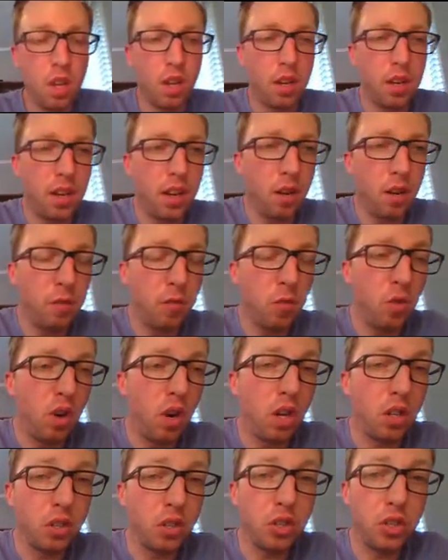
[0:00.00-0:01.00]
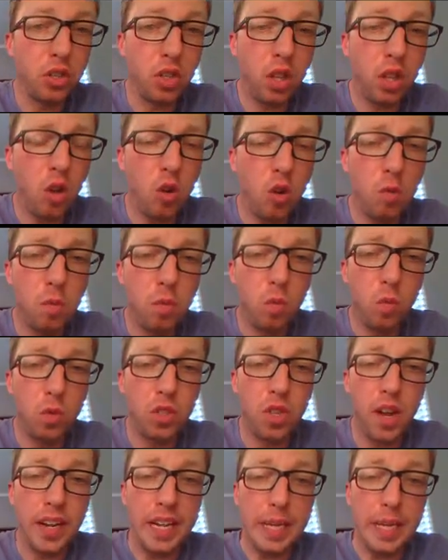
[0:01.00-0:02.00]
Now for our slope, we're
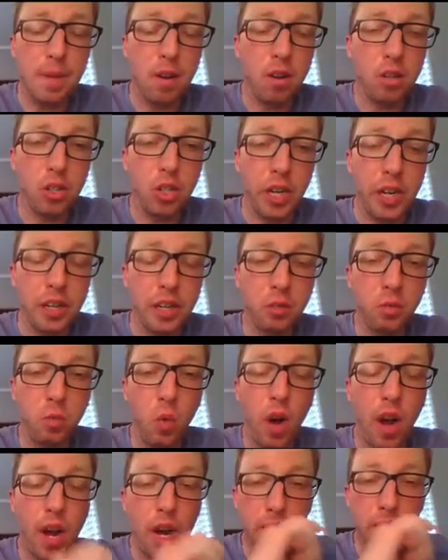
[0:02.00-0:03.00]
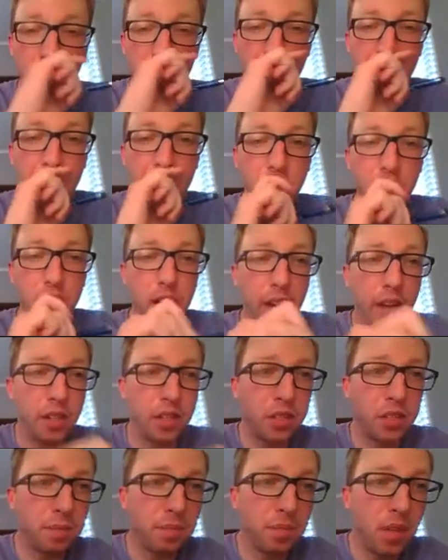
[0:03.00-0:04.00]
talking about change in y over change in
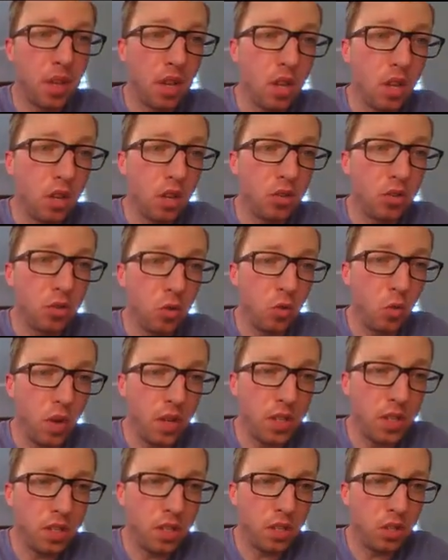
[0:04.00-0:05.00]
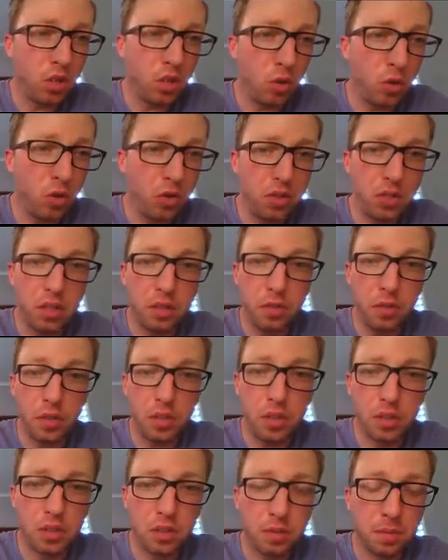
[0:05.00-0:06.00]
x. So what's the total
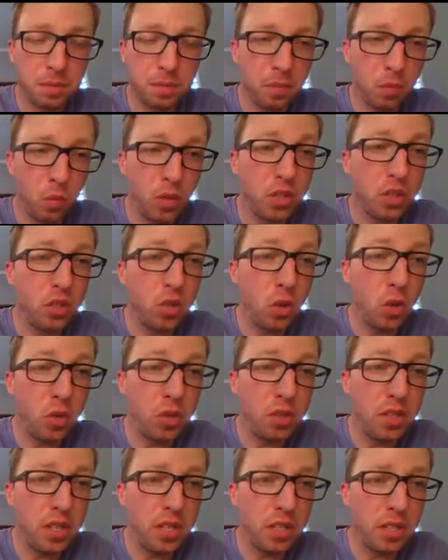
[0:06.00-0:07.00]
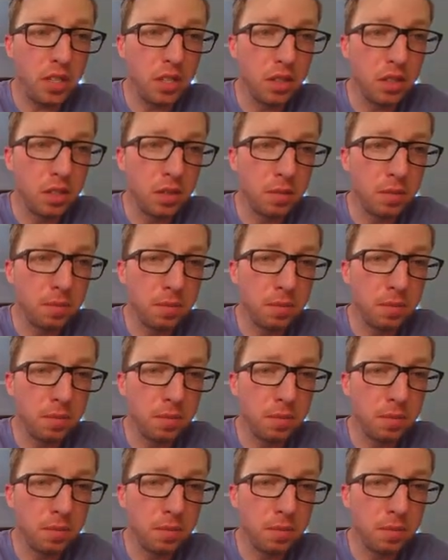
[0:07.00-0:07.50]
difference? What's the total distance